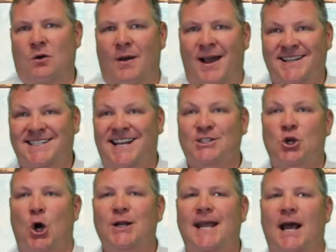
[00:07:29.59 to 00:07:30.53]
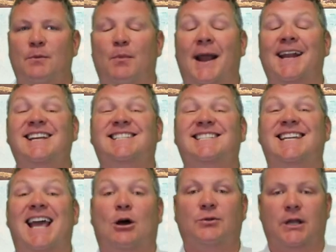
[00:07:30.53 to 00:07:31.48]
Cohasset has gone down by an
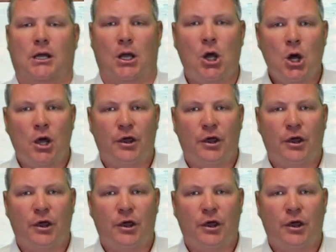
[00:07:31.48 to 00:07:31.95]
astounding